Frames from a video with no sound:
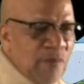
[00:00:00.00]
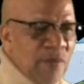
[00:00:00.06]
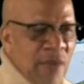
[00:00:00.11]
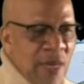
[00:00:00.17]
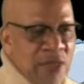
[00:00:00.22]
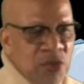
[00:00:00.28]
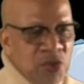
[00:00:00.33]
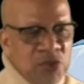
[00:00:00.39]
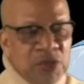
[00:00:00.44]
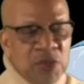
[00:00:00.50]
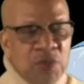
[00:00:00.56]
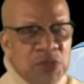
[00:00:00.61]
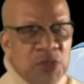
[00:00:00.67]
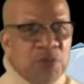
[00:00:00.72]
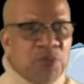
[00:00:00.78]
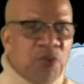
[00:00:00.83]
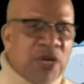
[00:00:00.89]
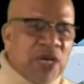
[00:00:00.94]
usually when
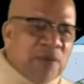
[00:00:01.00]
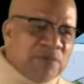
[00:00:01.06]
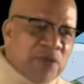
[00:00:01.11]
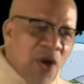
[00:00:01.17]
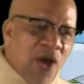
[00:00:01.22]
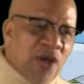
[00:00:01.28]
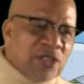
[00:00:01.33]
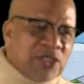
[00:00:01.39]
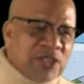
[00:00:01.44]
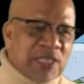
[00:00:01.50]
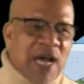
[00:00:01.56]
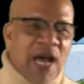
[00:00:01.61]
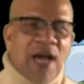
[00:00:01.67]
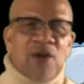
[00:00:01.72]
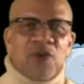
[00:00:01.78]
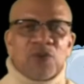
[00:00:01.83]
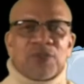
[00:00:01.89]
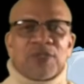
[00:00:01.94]
you bring up the art of
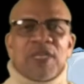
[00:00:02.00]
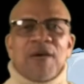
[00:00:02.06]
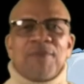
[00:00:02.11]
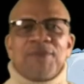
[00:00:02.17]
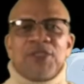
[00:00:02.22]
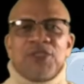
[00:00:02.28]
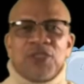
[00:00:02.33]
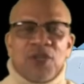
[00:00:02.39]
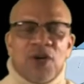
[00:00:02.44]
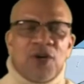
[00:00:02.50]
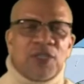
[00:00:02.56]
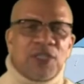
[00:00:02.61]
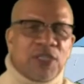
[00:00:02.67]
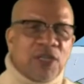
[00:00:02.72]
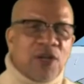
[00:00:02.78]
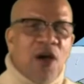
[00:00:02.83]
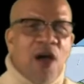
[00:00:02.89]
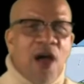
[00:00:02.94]
Chicago stepping, you're going to
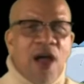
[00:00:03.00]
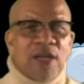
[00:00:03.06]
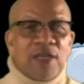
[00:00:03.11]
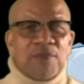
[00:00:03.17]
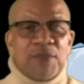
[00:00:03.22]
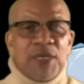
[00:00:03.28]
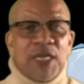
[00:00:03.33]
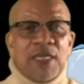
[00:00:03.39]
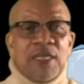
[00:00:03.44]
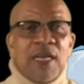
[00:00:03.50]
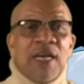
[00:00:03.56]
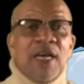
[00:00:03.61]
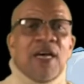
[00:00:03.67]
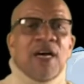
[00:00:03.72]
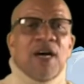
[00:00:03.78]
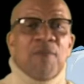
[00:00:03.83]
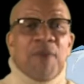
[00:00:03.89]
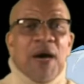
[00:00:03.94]
get an argument
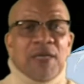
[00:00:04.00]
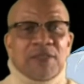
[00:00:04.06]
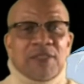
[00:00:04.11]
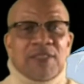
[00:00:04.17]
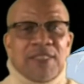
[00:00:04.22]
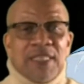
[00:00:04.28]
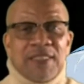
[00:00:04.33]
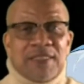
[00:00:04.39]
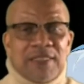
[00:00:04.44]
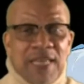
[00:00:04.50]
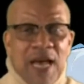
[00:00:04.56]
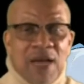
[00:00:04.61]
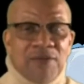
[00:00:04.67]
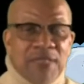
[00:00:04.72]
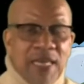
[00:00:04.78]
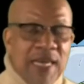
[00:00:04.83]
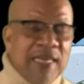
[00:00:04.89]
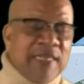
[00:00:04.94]
about the 6
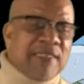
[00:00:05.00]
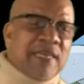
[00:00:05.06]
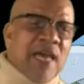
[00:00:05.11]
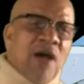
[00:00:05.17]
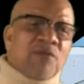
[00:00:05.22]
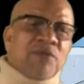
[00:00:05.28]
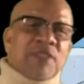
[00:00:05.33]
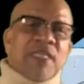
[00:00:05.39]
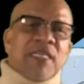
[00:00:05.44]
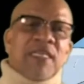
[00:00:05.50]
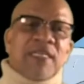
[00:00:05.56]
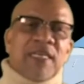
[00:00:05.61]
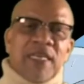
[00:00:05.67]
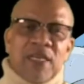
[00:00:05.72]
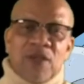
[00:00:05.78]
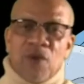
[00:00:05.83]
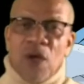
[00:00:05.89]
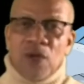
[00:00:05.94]
count, the 8 count, kick,
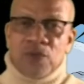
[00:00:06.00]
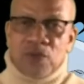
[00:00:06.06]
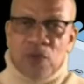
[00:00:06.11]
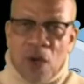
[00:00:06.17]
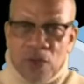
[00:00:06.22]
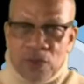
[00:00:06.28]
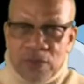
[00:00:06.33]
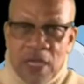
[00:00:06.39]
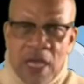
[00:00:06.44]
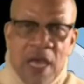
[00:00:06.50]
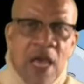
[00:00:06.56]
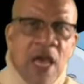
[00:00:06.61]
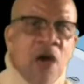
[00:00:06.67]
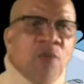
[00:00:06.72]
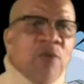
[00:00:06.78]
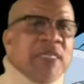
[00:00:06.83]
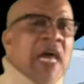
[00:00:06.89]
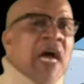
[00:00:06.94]
kick, cross, cross.
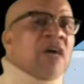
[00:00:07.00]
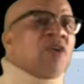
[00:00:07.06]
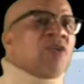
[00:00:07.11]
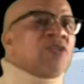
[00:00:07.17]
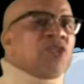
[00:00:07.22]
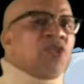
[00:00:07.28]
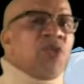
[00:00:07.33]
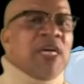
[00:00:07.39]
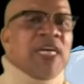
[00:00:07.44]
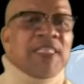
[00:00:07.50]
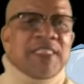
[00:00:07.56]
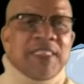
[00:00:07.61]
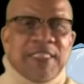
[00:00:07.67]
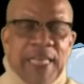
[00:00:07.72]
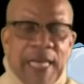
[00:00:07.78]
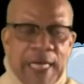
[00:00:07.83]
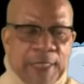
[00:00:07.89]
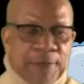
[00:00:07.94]
We're not going to do that
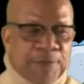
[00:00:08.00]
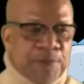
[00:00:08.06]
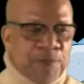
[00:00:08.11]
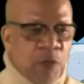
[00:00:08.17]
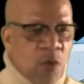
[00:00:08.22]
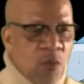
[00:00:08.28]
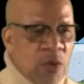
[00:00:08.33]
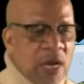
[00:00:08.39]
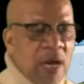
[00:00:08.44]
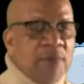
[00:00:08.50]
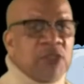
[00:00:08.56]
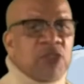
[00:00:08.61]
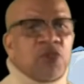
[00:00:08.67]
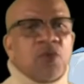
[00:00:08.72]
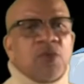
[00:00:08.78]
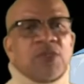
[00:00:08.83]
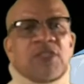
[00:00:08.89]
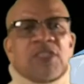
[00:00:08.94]
today. What I'm going to
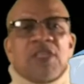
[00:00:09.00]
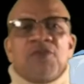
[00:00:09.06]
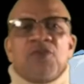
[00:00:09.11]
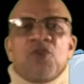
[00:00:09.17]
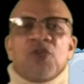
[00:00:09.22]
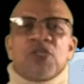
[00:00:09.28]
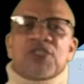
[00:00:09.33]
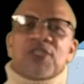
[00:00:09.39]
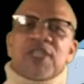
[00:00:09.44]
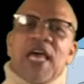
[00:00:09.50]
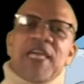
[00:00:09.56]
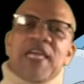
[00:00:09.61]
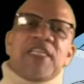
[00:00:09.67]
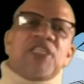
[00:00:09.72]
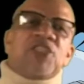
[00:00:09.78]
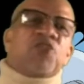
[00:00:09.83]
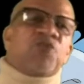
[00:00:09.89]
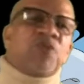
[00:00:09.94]
do is give you a slight
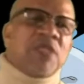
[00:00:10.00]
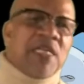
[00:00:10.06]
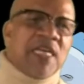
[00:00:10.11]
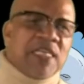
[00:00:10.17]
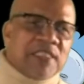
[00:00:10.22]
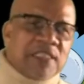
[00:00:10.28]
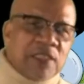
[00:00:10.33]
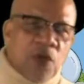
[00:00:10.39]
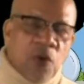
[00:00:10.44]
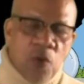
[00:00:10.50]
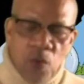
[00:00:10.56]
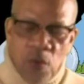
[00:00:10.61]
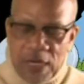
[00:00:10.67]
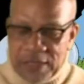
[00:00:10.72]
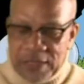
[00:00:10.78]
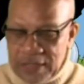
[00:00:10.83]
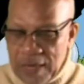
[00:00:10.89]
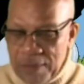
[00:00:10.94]
history lesson on
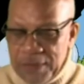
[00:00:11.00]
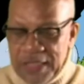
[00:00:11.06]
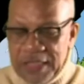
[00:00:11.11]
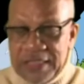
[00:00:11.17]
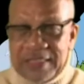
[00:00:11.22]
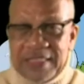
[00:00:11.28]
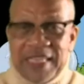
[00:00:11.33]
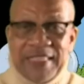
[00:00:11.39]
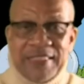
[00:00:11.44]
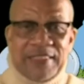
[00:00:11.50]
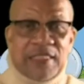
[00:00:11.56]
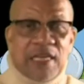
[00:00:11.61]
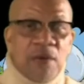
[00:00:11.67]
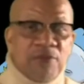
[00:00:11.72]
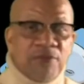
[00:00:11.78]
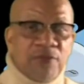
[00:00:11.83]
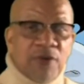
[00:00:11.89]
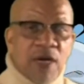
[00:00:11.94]
where some of these things
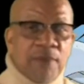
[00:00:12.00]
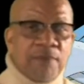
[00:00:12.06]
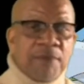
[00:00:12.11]
come from.